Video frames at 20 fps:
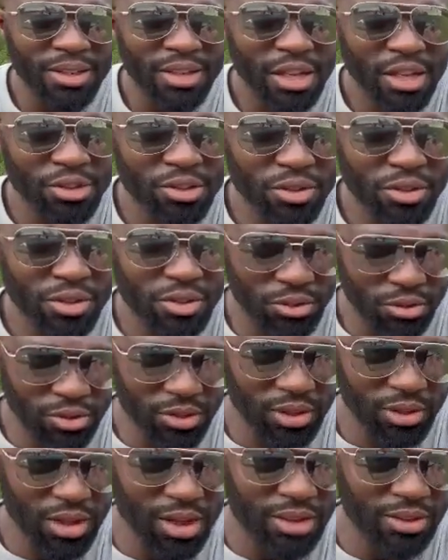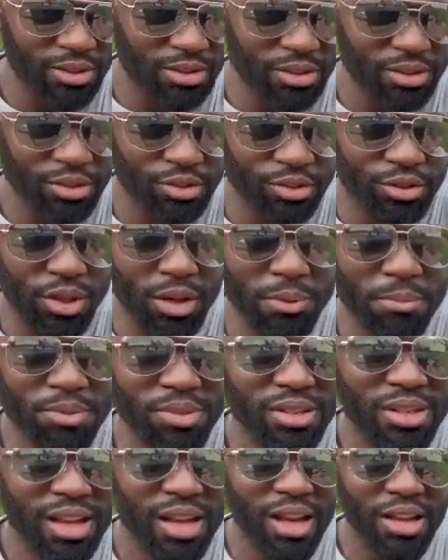As you see that? Thumb
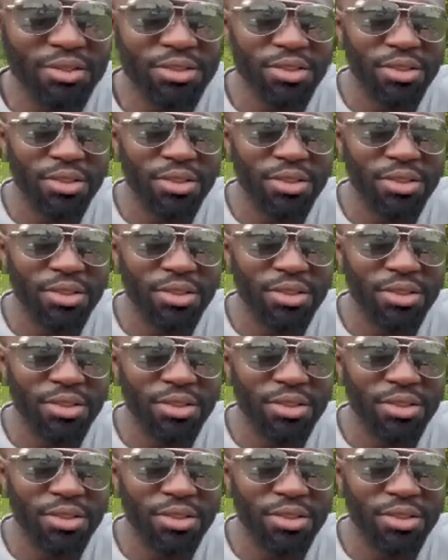slides